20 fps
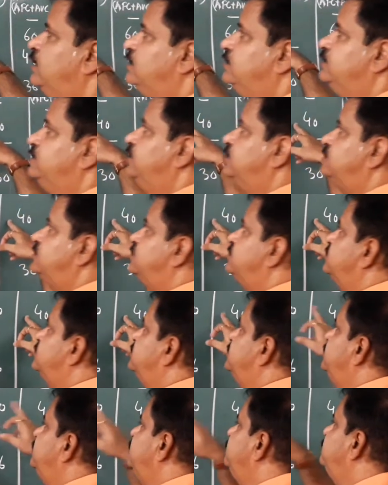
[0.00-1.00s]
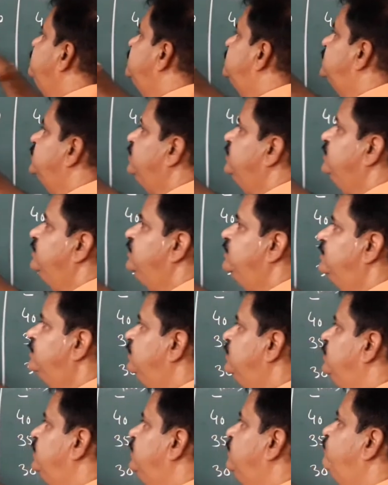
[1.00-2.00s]
this TVC,
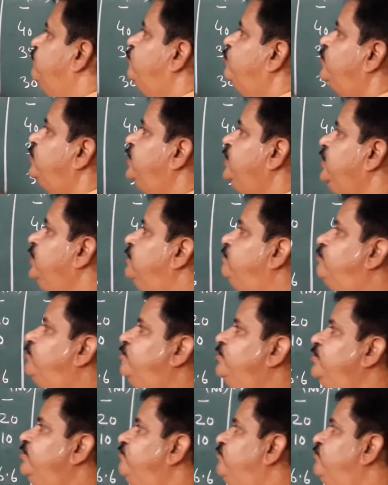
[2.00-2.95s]
40 upon